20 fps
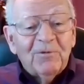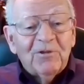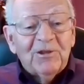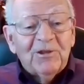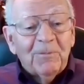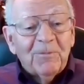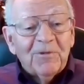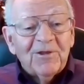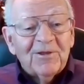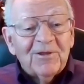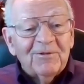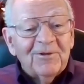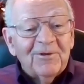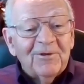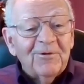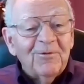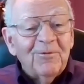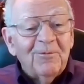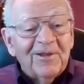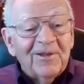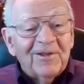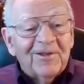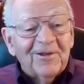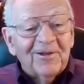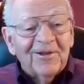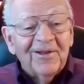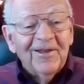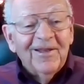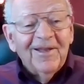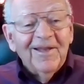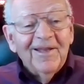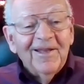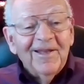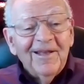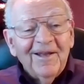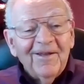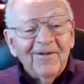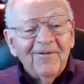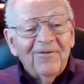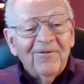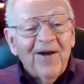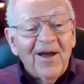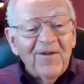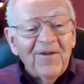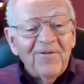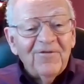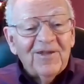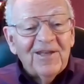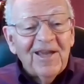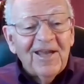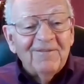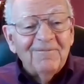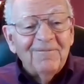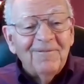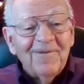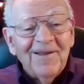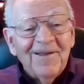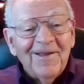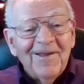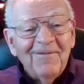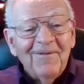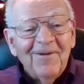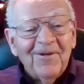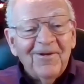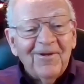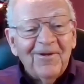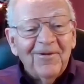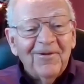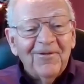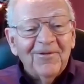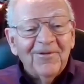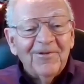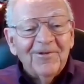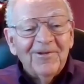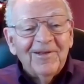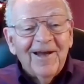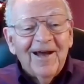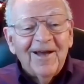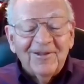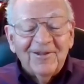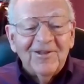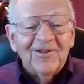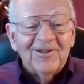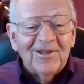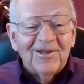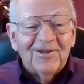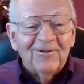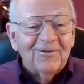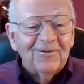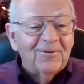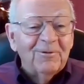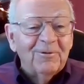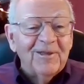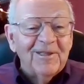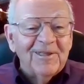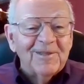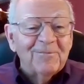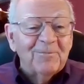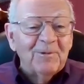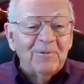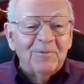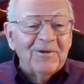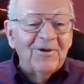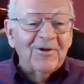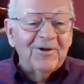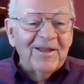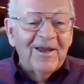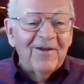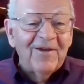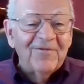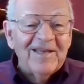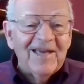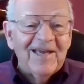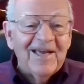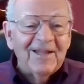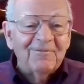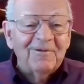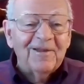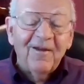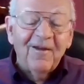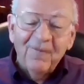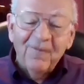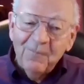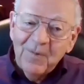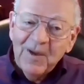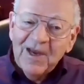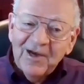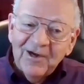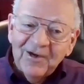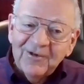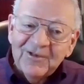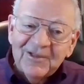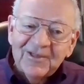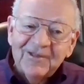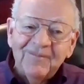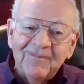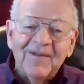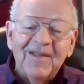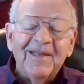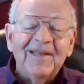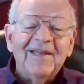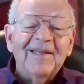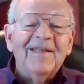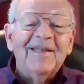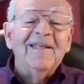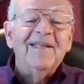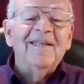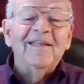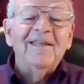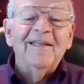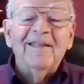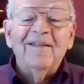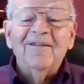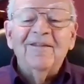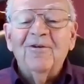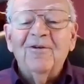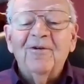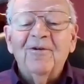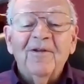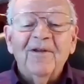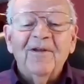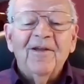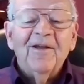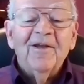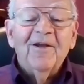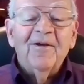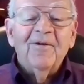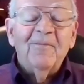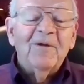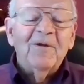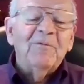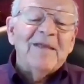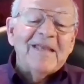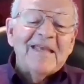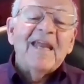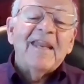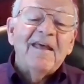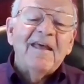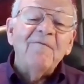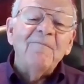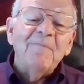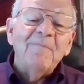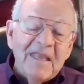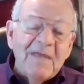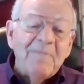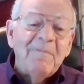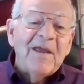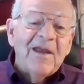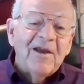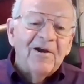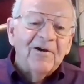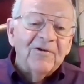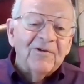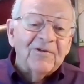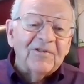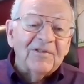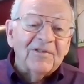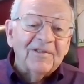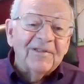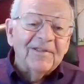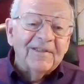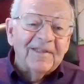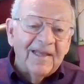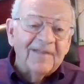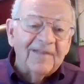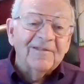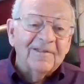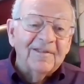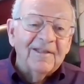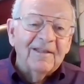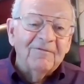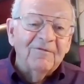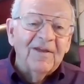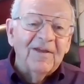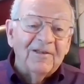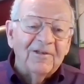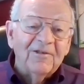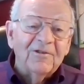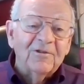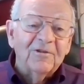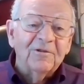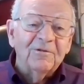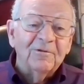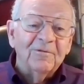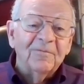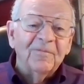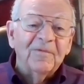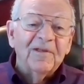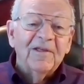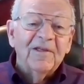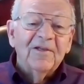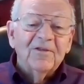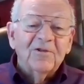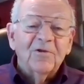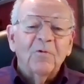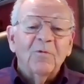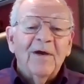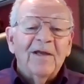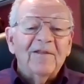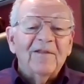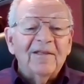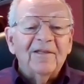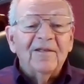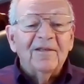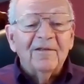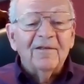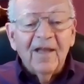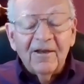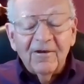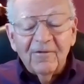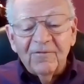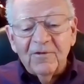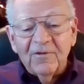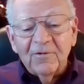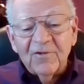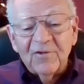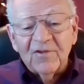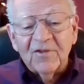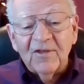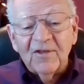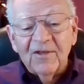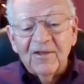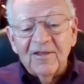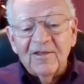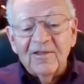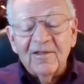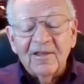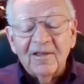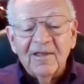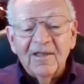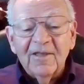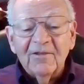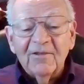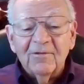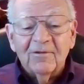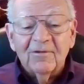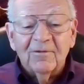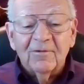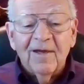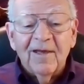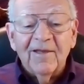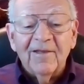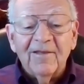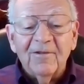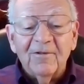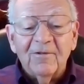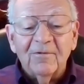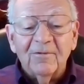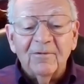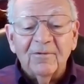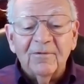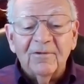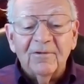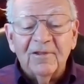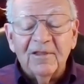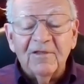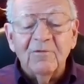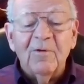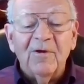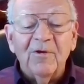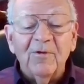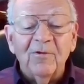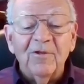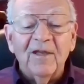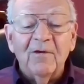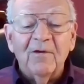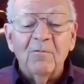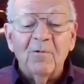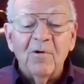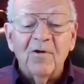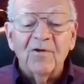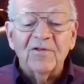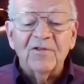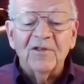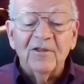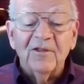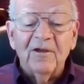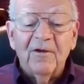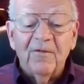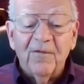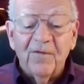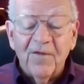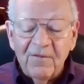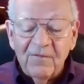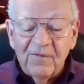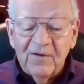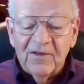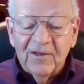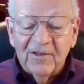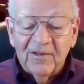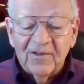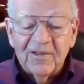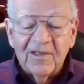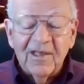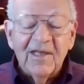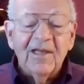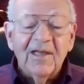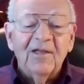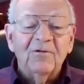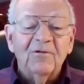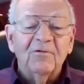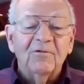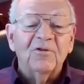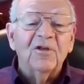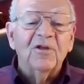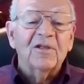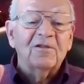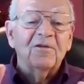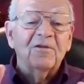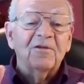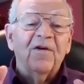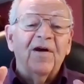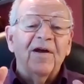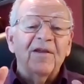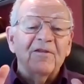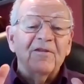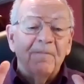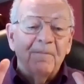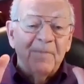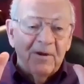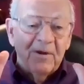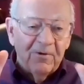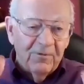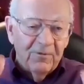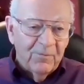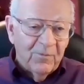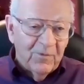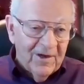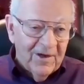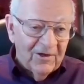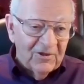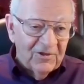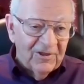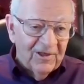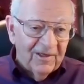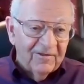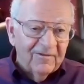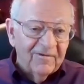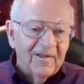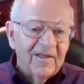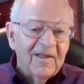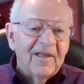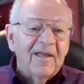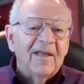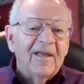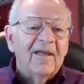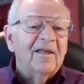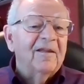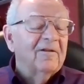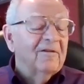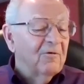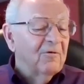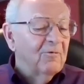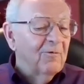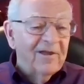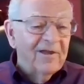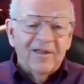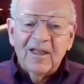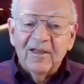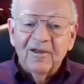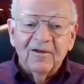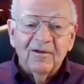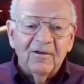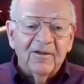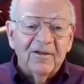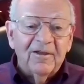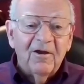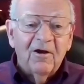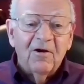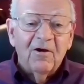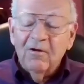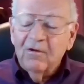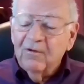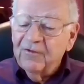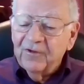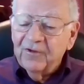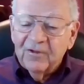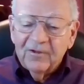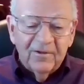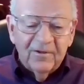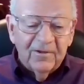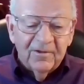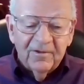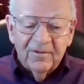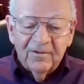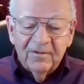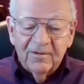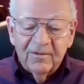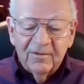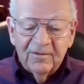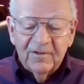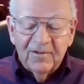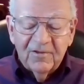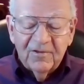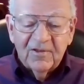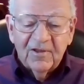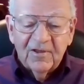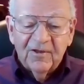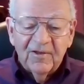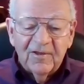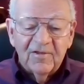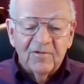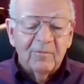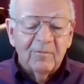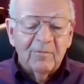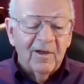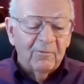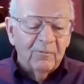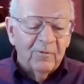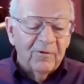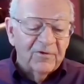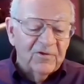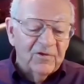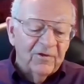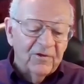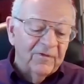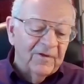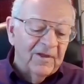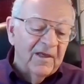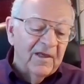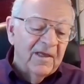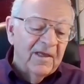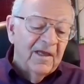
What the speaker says: sibships, you know, with 5, 10 identical twins, but we don't have that. We have pairs, and but we can have many pairs. That's an advantage too. So I did a lot of those studies to try to see whether there was enough evidence to justify a bigger project. And quite clearly, all these studies, one was on